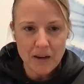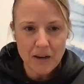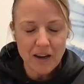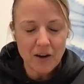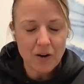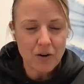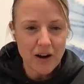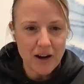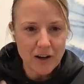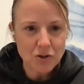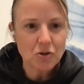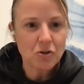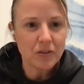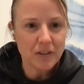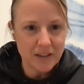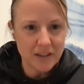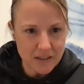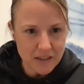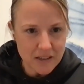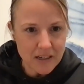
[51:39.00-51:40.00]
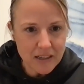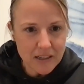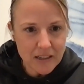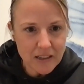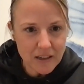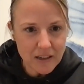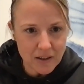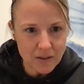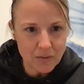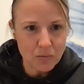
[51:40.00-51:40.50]
become an international
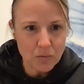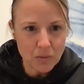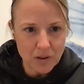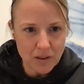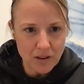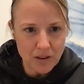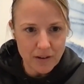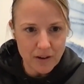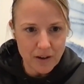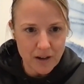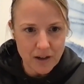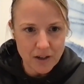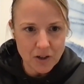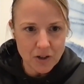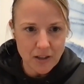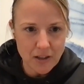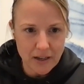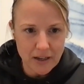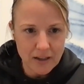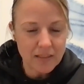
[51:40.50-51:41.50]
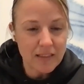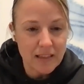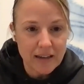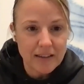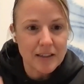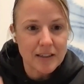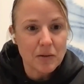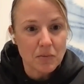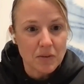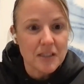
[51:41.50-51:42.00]
incident and within their country.
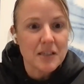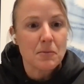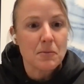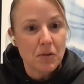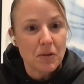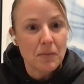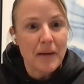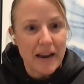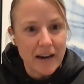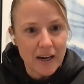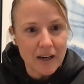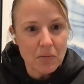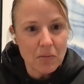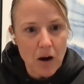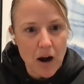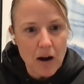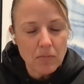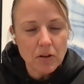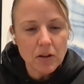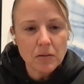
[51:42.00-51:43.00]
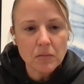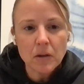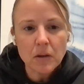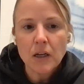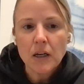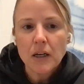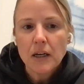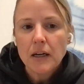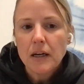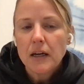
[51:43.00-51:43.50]
Like, that's a diplomatic
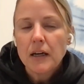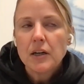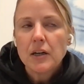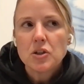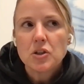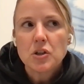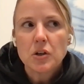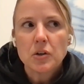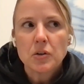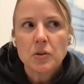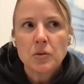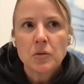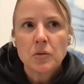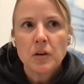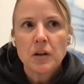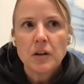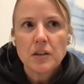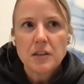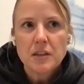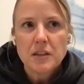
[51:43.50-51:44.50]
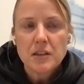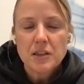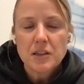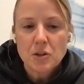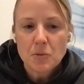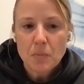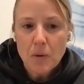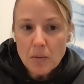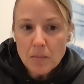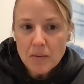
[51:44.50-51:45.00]
problem. So
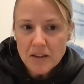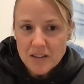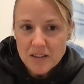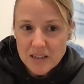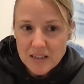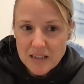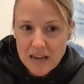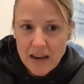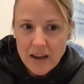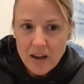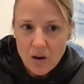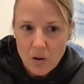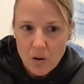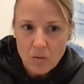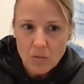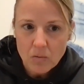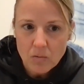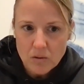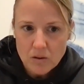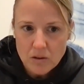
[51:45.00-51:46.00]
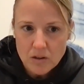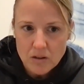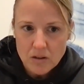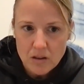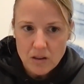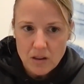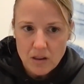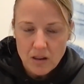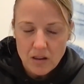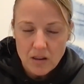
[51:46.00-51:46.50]
Department of State
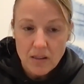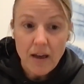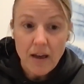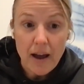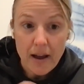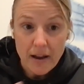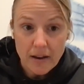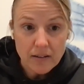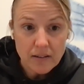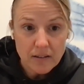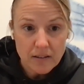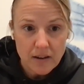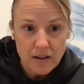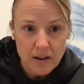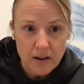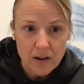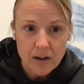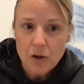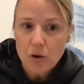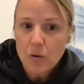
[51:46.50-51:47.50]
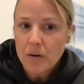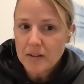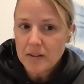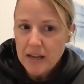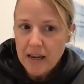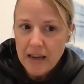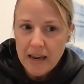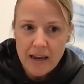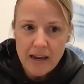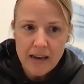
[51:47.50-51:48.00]
owns that,
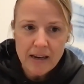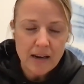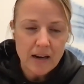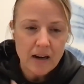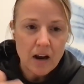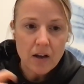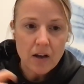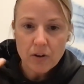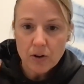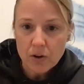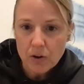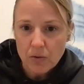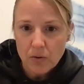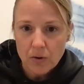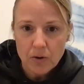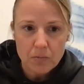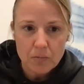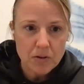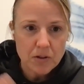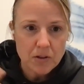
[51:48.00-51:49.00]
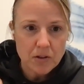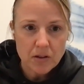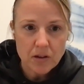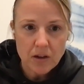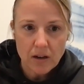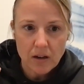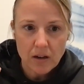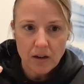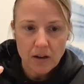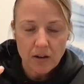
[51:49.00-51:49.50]
and the USAID and other
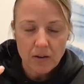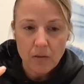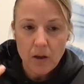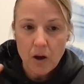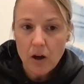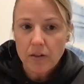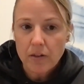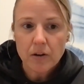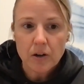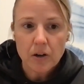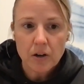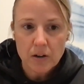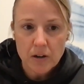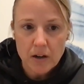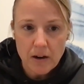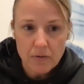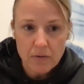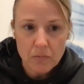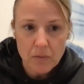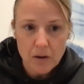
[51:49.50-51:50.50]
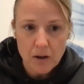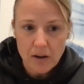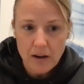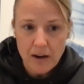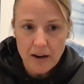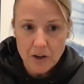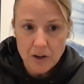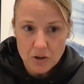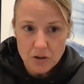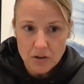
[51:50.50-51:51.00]
groups, other
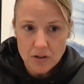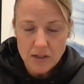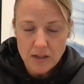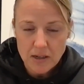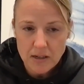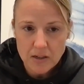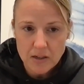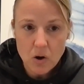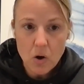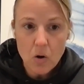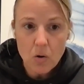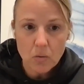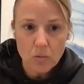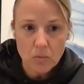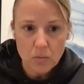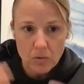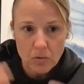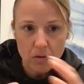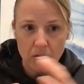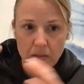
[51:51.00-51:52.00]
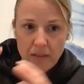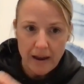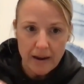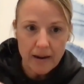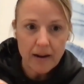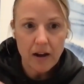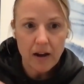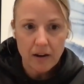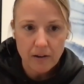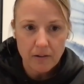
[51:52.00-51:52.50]
government agencies
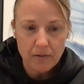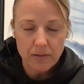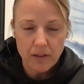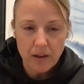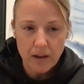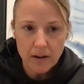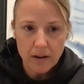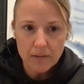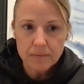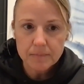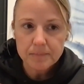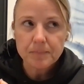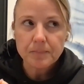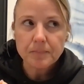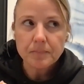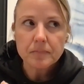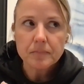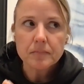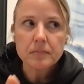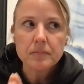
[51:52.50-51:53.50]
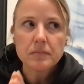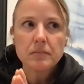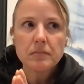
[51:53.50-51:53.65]
own that kind of thing.